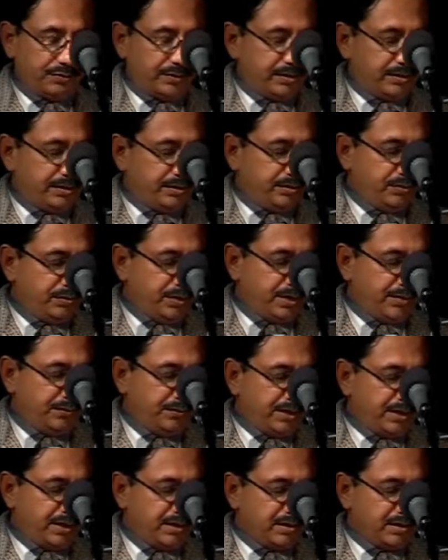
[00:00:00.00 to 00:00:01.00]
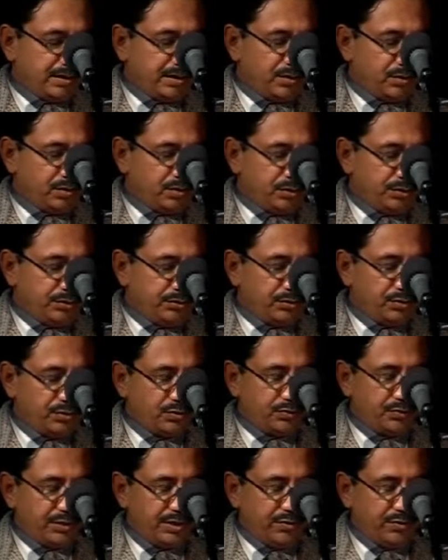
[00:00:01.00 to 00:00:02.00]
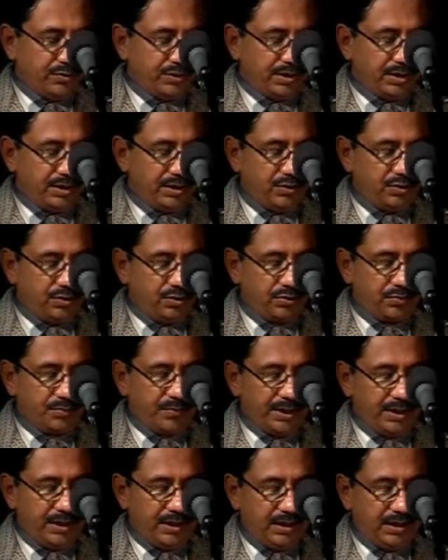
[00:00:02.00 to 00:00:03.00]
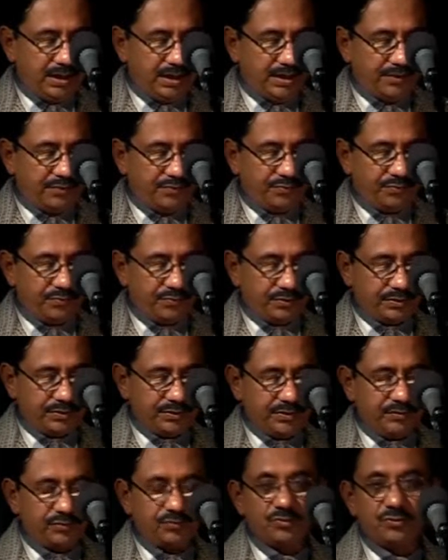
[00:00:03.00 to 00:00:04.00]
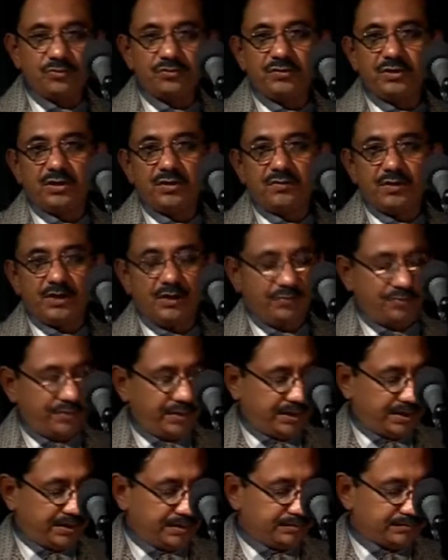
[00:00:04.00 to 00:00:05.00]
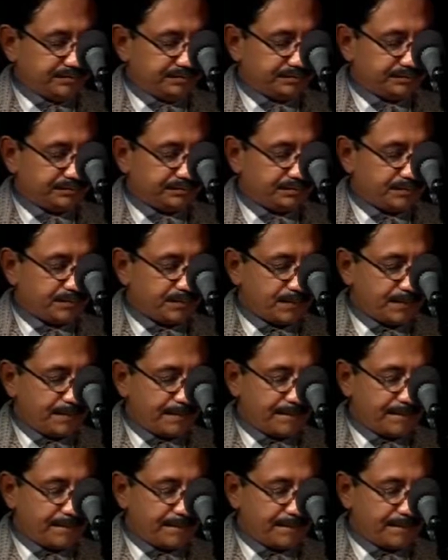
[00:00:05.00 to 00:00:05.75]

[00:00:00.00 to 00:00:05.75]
because you have taken an oath of devoting your married life for the social welfare."